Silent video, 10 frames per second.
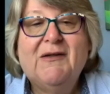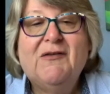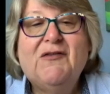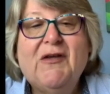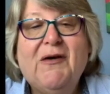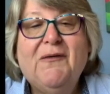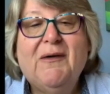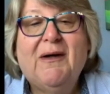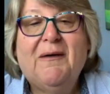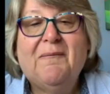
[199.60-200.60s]
So
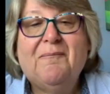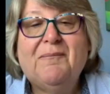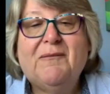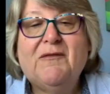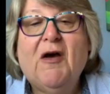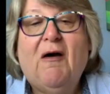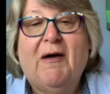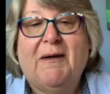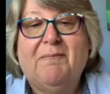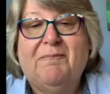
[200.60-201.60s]

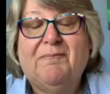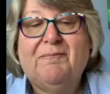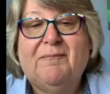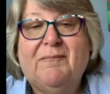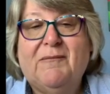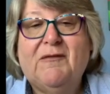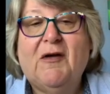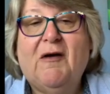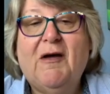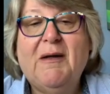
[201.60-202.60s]
time
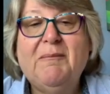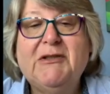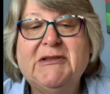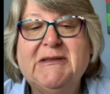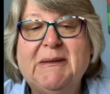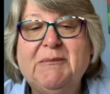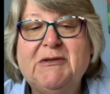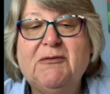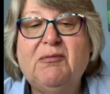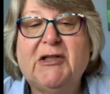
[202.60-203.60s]
just seems
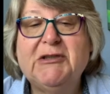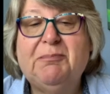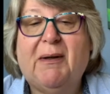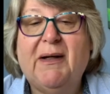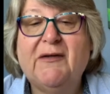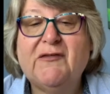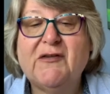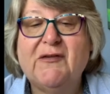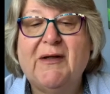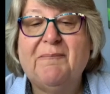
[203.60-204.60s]
to rush by us,
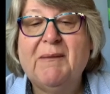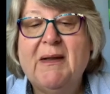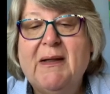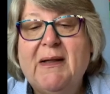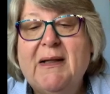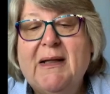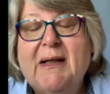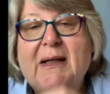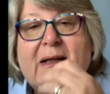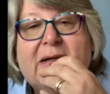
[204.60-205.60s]
doesn't it?
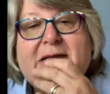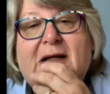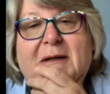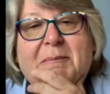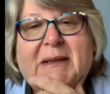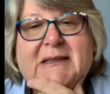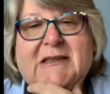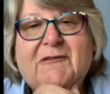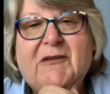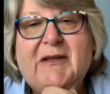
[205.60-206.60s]
Time means
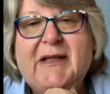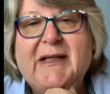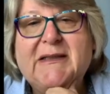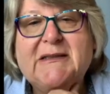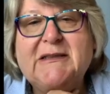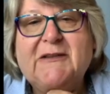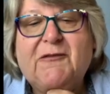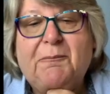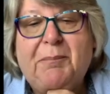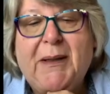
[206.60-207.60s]
different things to
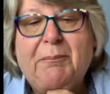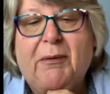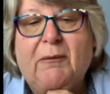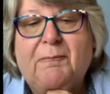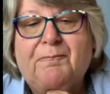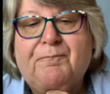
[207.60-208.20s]
different people.